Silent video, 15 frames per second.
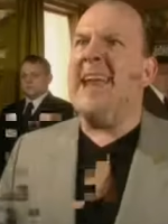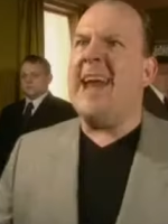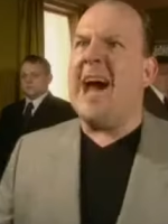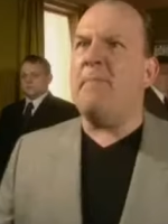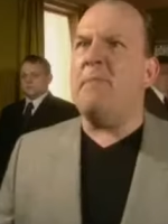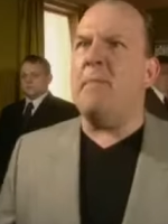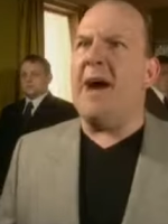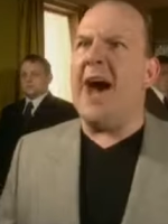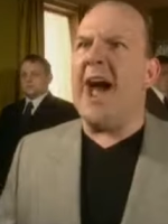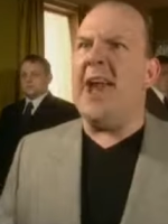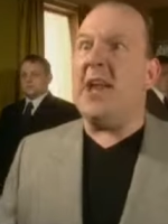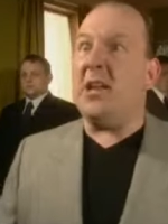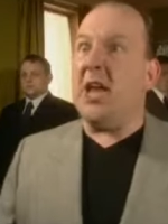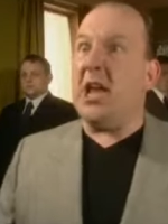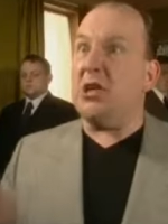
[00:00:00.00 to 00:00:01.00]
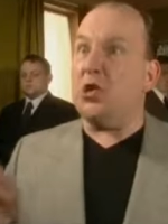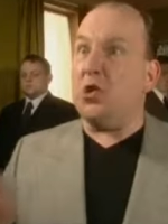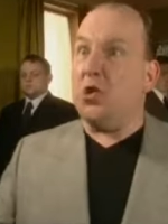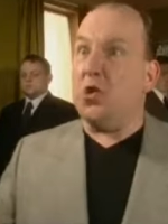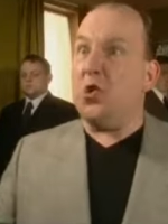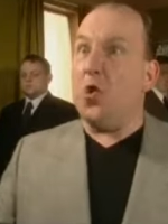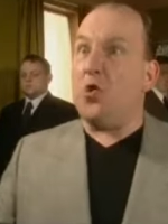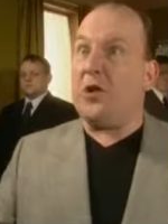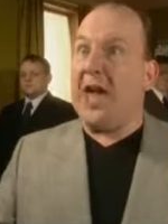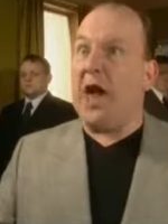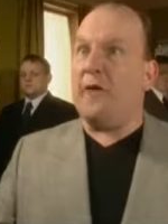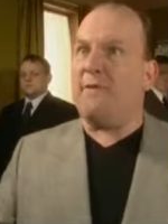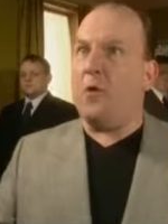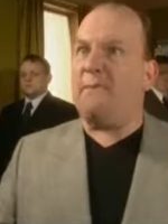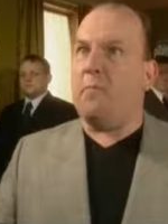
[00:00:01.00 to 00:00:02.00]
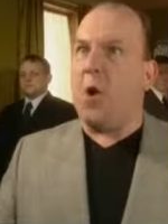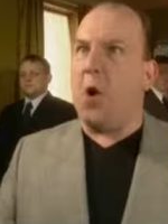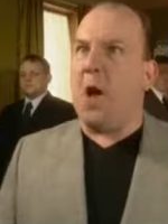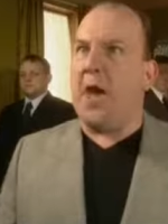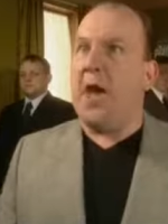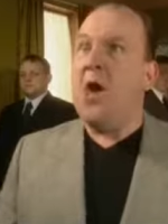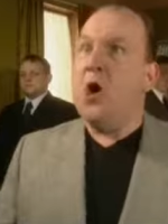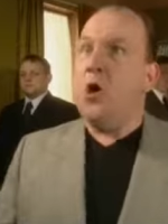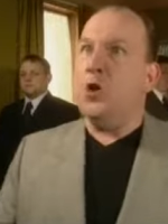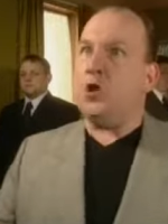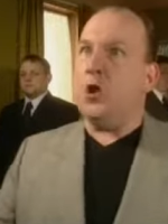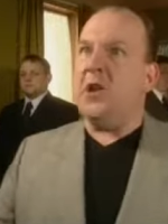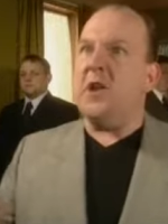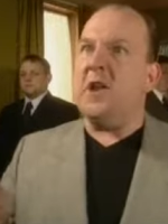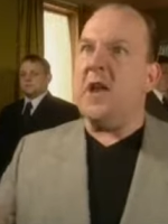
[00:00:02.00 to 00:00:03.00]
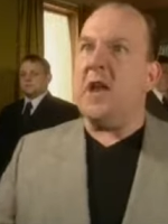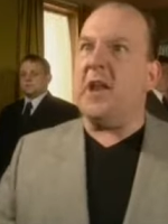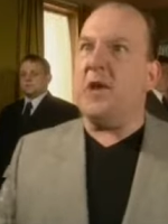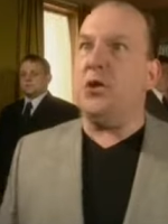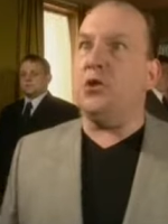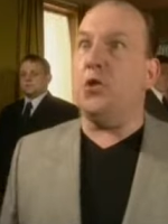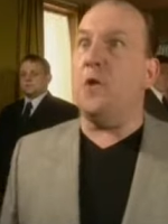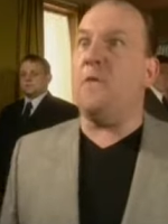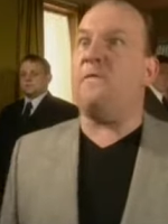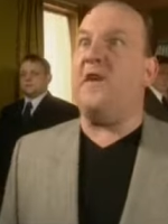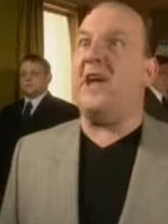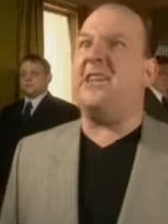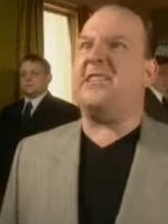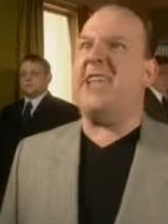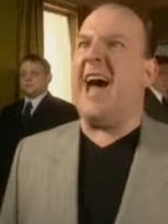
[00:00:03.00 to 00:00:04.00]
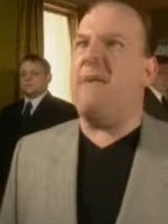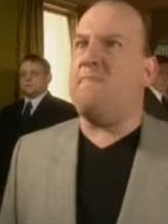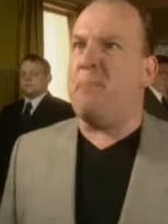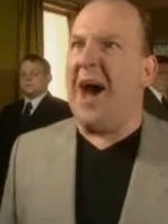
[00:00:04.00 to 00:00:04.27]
And I'm the man, unless you're no careful boy, who's going to rearrange your face that